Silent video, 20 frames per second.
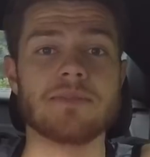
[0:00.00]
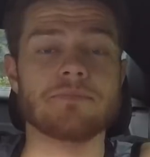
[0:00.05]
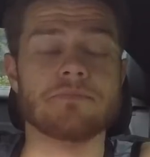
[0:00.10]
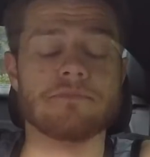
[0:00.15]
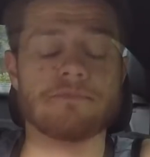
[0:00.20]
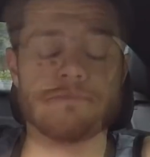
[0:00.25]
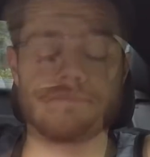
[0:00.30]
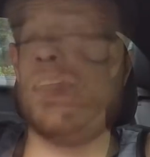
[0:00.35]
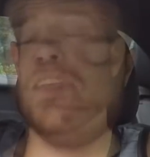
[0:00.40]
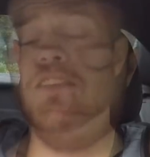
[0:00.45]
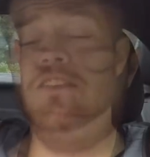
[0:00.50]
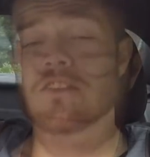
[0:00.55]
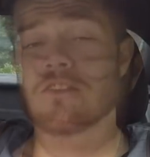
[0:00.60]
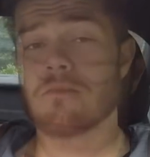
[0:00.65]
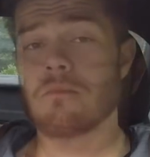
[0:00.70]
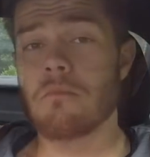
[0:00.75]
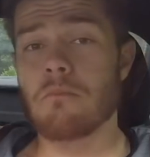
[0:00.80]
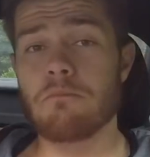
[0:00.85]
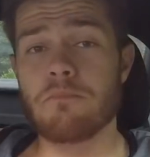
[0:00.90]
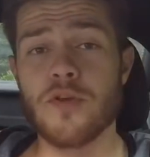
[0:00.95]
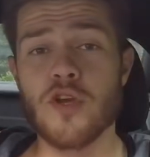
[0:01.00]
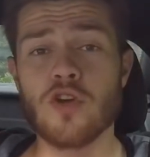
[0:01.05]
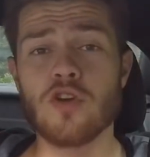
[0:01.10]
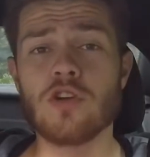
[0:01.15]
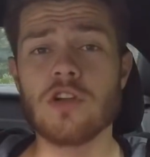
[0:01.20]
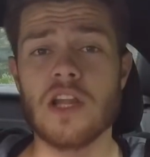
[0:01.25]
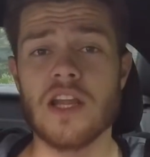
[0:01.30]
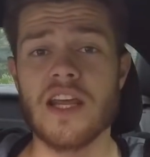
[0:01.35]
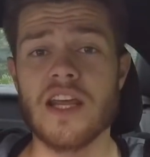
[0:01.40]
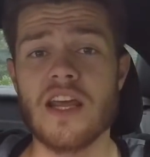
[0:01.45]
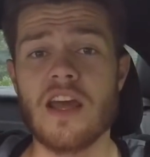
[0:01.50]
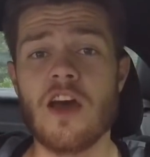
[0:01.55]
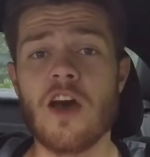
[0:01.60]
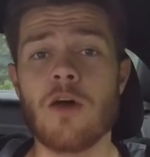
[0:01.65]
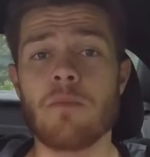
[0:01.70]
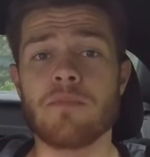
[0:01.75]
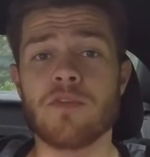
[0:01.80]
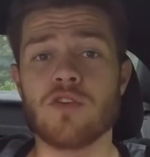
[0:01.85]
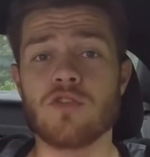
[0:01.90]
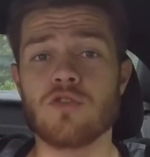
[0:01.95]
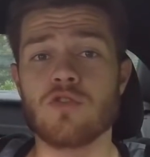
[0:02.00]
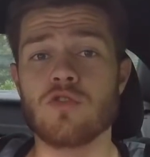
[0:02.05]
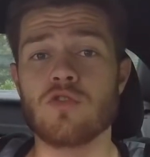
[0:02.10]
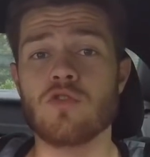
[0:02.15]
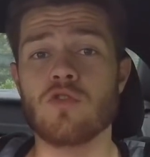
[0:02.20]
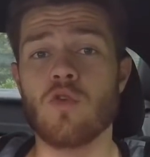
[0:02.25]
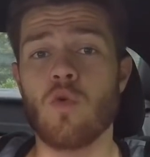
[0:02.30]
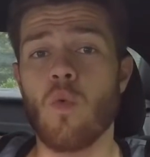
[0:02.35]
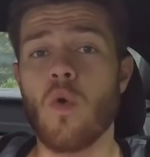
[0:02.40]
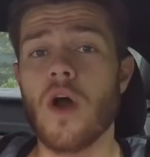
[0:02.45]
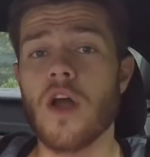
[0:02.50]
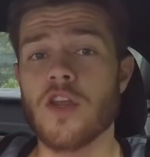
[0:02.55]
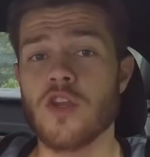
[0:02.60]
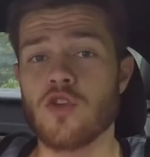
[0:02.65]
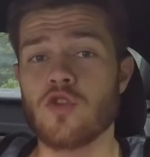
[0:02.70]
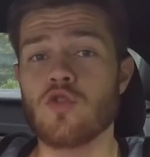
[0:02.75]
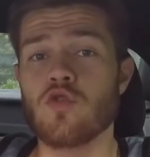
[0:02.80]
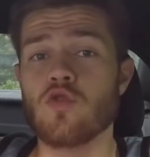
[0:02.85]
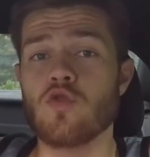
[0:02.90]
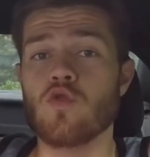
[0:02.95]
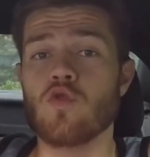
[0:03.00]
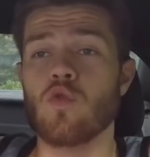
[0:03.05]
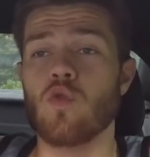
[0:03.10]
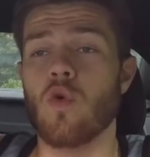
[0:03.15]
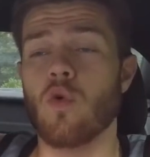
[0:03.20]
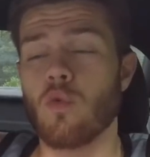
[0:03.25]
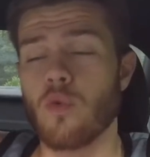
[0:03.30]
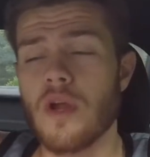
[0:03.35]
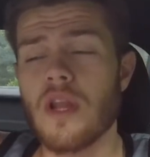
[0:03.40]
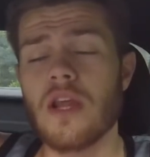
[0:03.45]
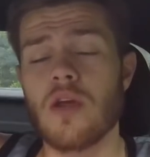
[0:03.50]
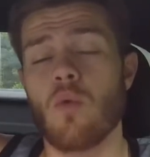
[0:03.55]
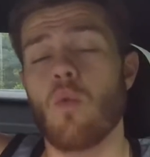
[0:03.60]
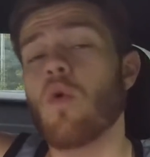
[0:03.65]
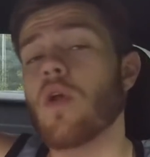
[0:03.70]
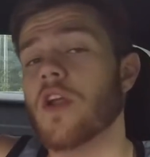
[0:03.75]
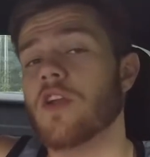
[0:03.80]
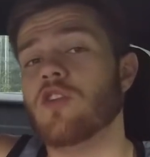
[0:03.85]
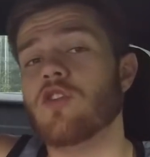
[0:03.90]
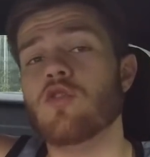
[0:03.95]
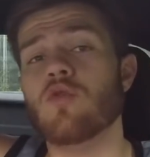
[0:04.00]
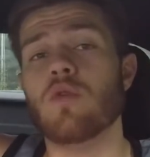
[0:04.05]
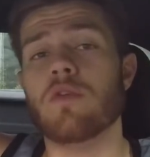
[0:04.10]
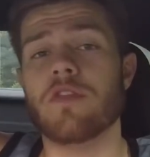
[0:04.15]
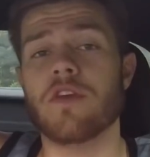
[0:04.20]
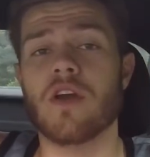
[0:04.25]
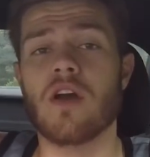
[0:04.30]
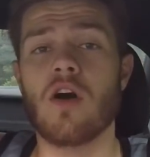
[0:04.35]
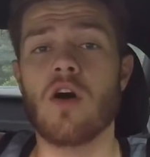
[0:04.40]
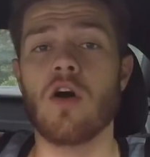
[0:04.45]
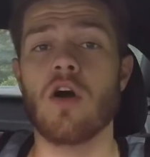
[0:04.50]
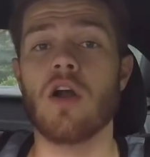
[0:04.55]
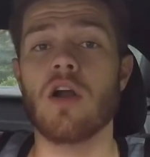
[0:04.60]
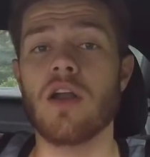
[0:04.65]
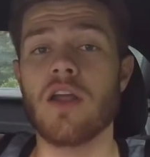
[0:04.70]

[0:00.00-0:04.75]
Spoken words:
And that is purely up to what you really want to do with the car.